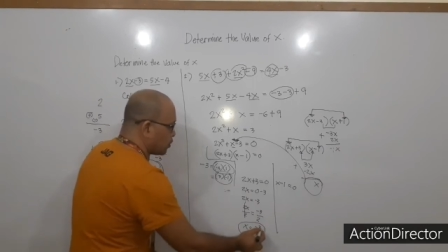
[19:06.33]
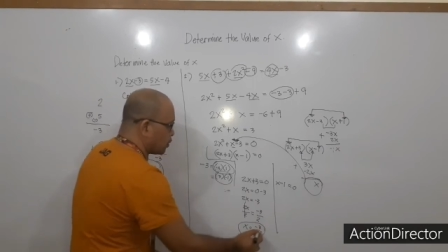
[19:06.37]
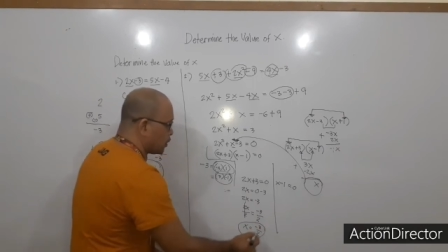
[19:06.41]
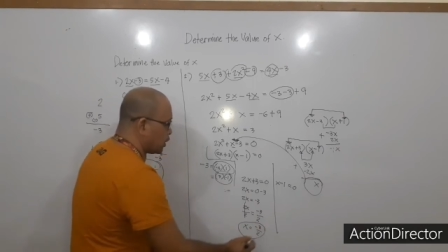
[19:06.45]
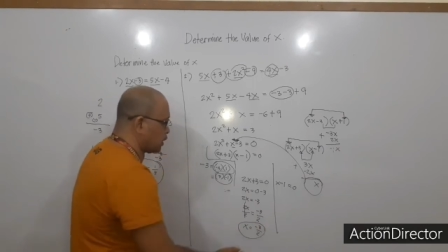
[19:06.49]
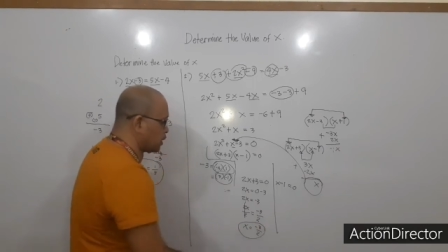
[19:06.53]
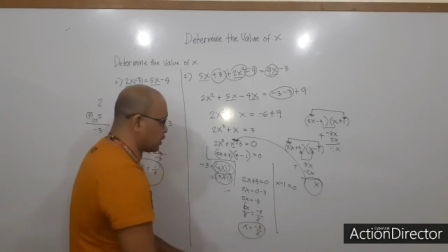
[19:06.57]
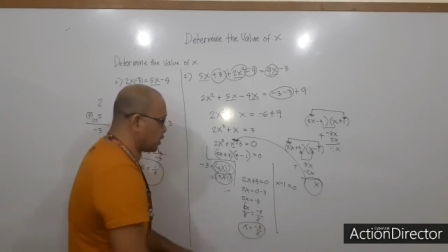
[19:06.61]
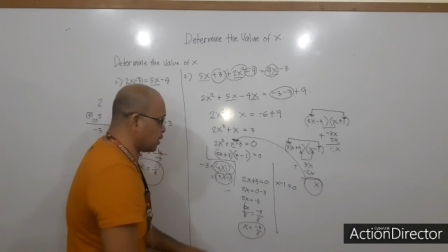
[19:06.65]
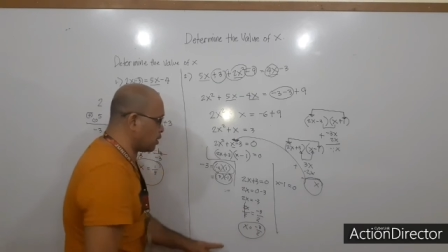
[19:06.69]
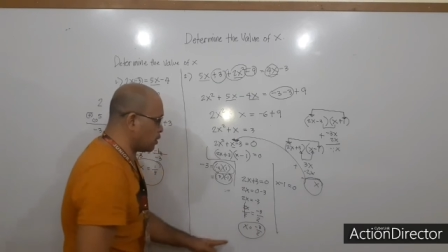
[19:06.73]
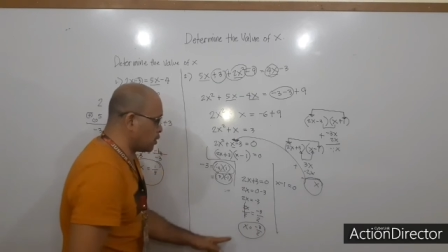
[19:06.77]
So
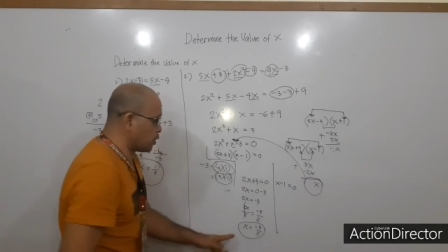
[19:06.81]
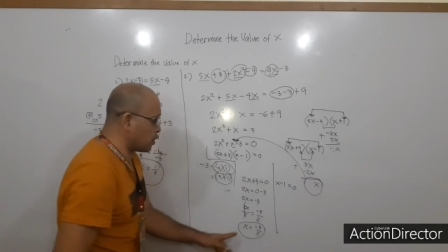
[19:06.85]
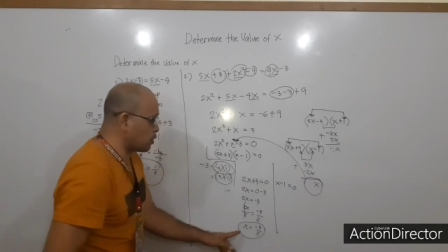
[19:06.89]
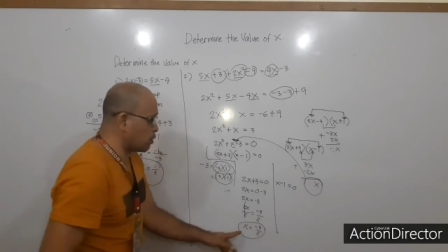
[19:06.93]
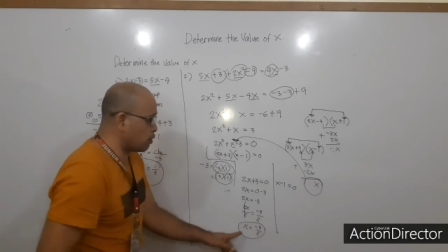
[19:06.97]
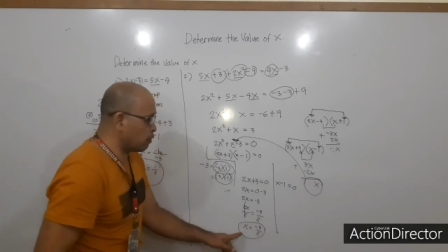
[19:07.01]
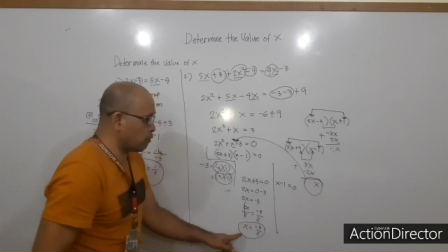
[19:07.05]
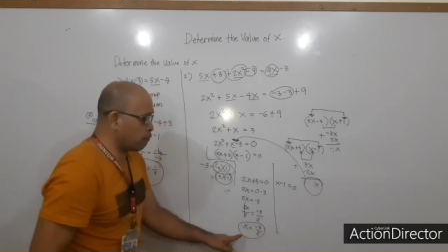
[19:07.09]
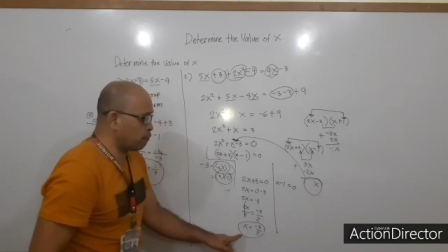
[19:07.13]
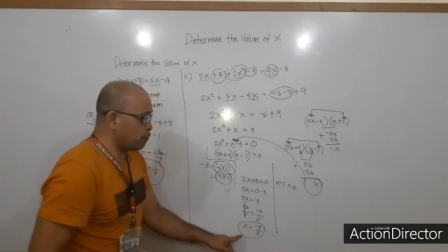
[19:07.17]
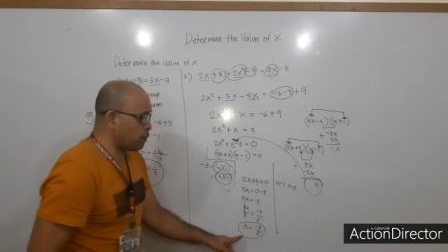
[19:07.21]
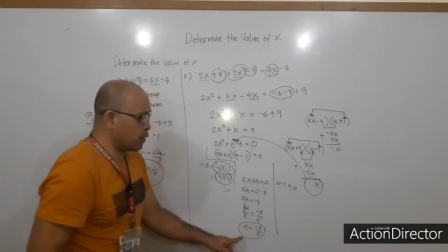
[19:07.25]
this
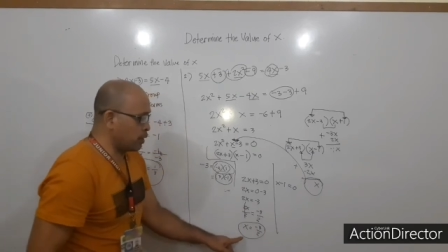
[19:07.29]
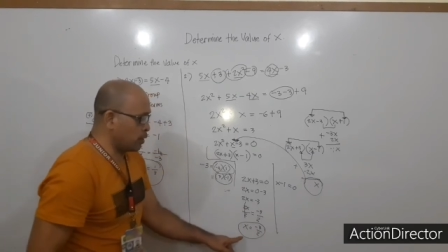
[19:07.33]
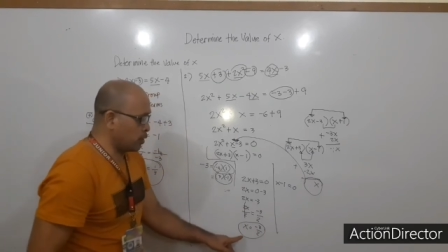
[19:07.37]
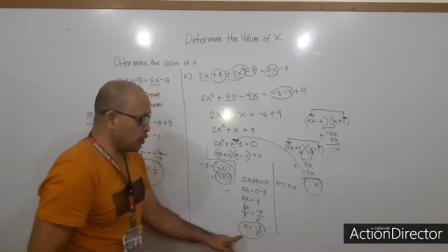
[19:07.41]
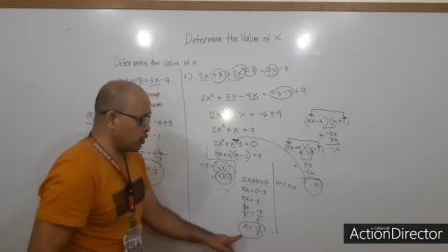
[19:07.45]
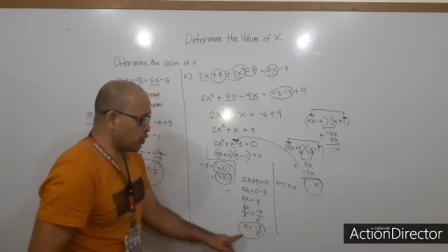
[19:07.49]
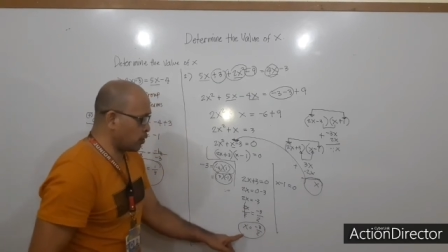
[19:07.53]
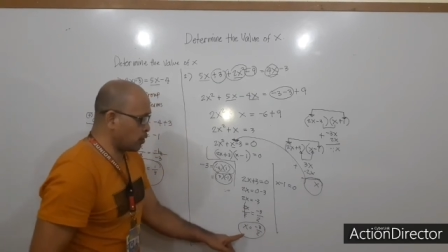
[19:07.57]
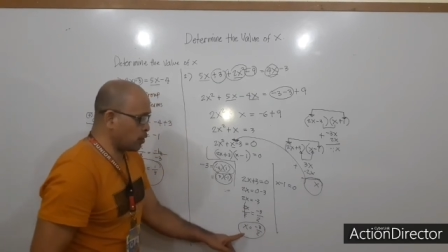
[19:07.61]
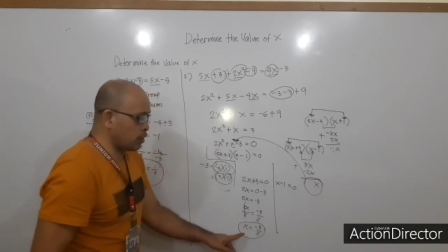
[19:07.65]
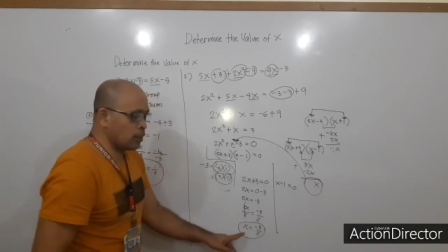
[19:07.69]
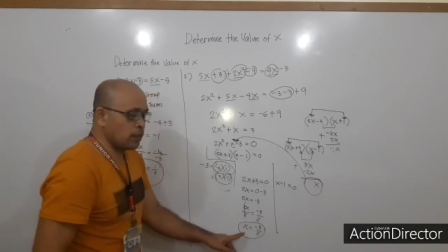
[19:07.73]
is your
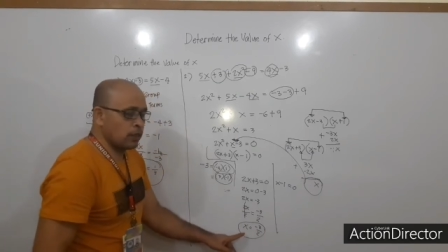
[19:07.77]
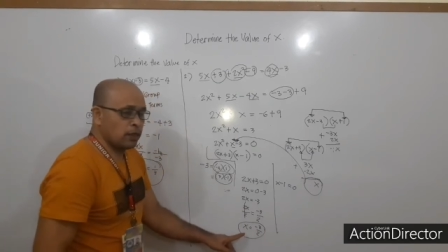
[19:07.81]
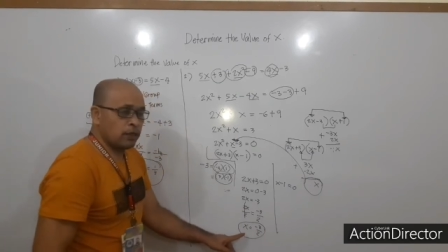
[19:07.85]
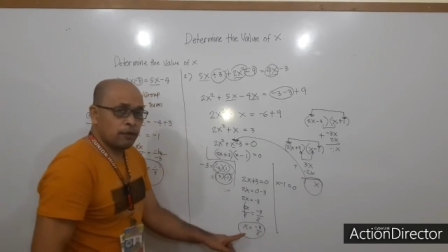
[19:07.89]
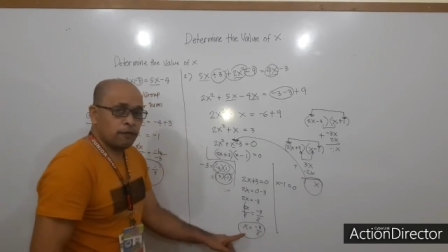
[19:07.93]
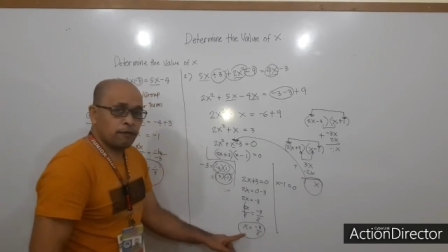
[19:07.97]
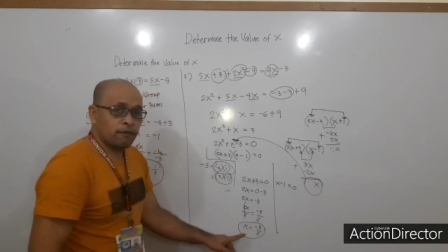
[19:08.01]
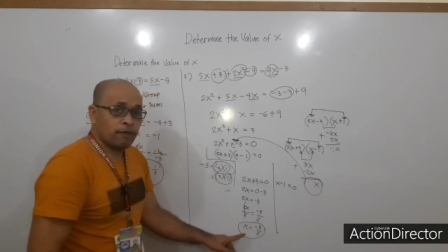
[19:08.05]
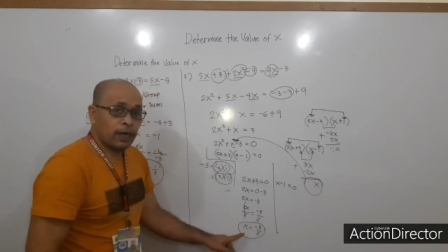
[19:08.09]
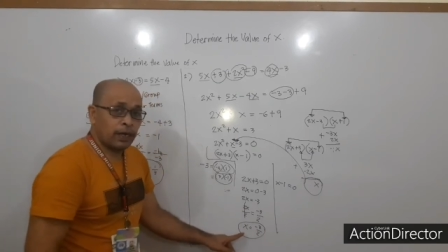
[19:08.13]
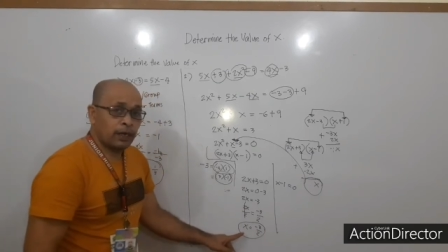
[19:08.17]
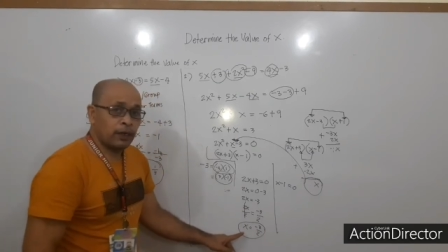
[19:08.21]
first
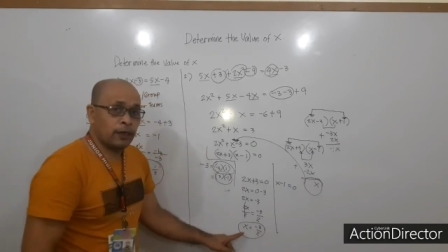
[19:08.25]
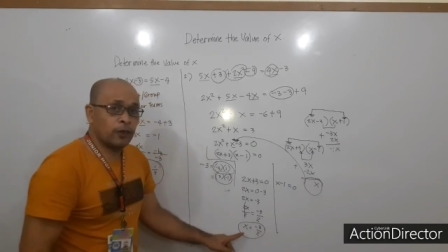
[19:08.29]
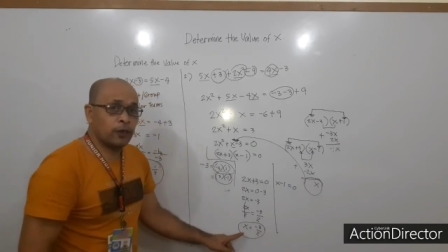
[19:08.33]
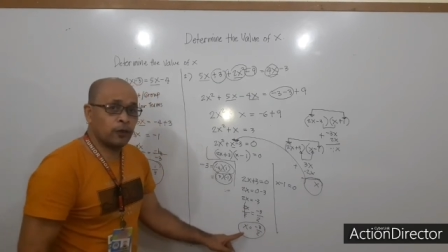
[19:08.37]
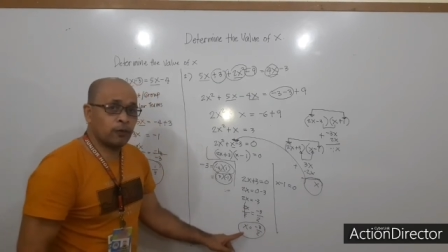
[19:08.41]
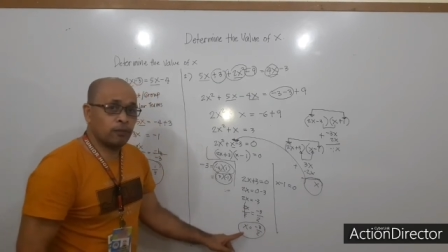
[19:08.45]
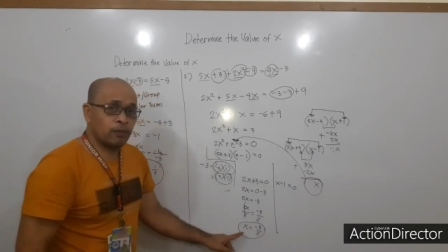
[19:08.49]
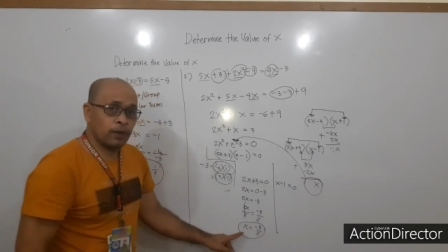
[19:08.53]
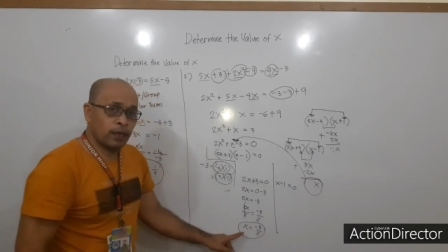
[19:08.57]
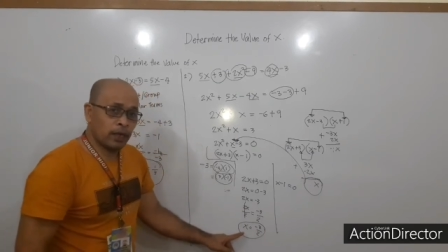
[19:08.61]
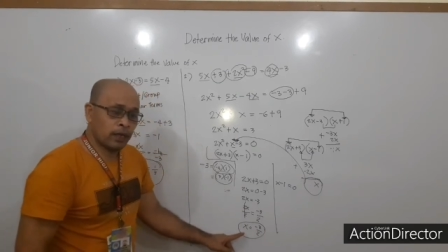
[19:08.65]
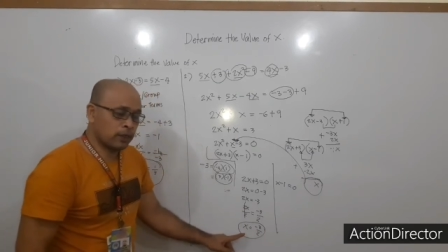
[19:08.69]

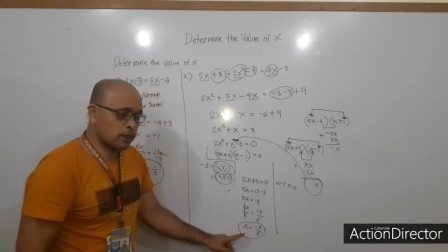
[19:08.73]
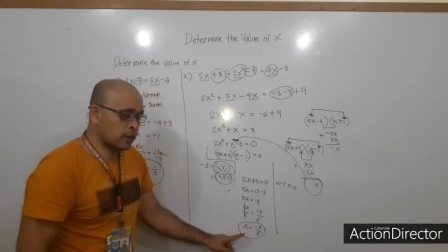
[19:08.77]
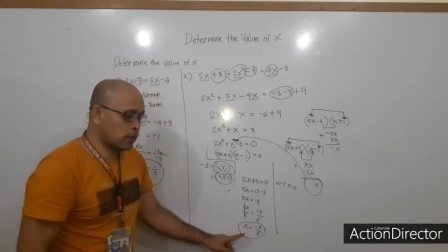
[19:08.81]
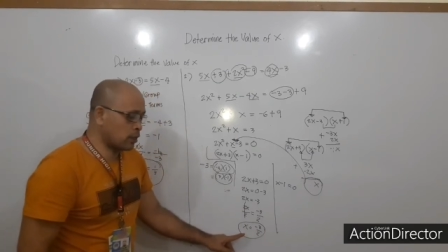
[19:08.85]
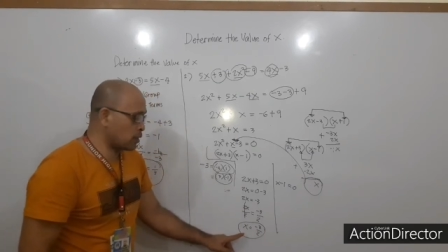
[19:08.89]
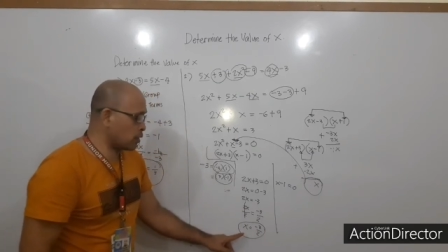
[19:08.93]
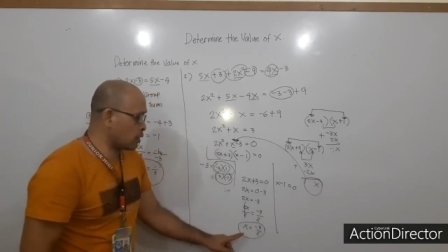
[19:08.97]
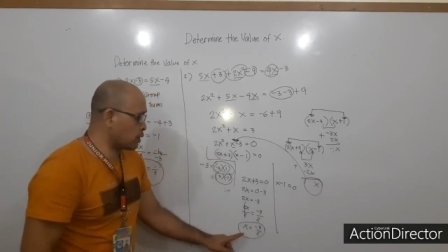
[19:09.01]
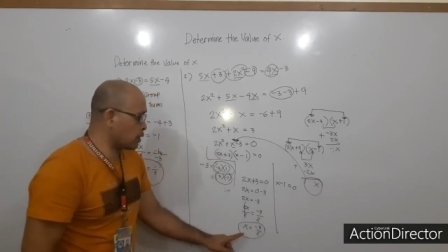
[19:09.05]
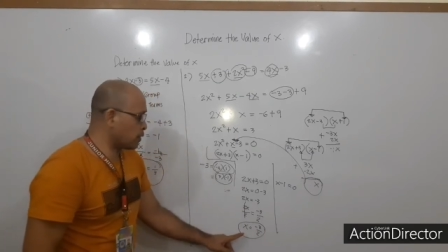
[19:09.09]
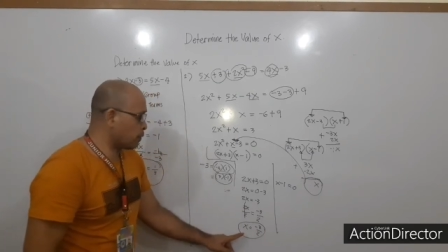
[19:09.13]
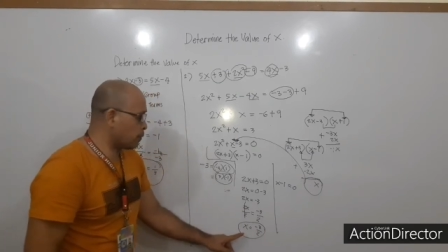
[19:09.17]
value of
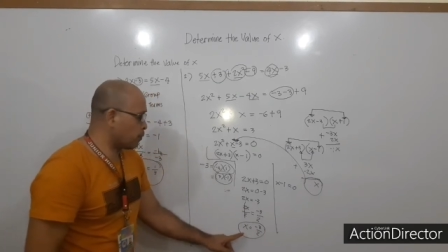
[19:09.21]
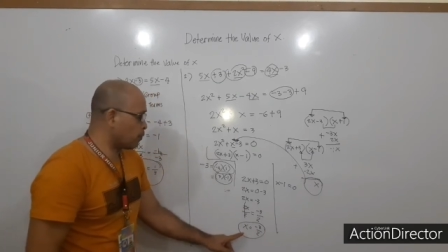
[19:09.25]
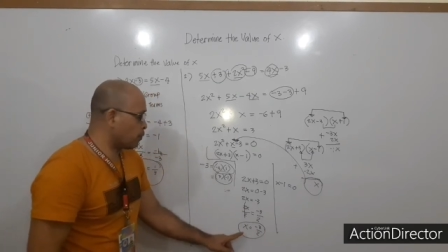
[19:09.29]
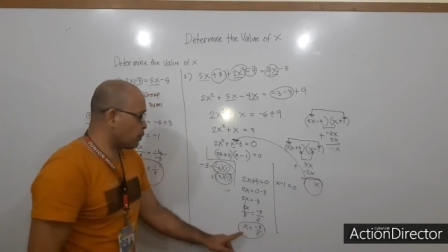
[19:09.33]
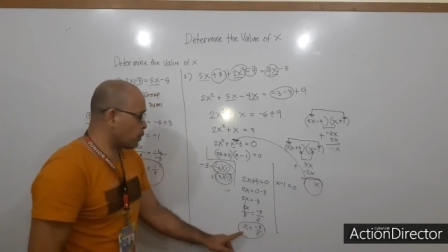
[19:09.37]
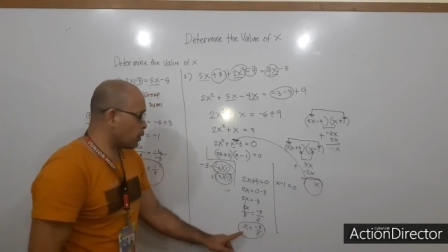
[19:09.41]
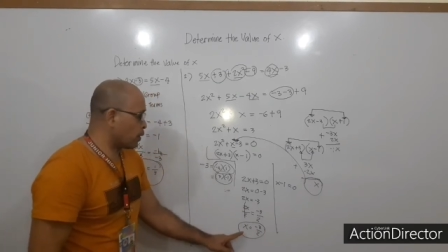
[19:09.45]
x,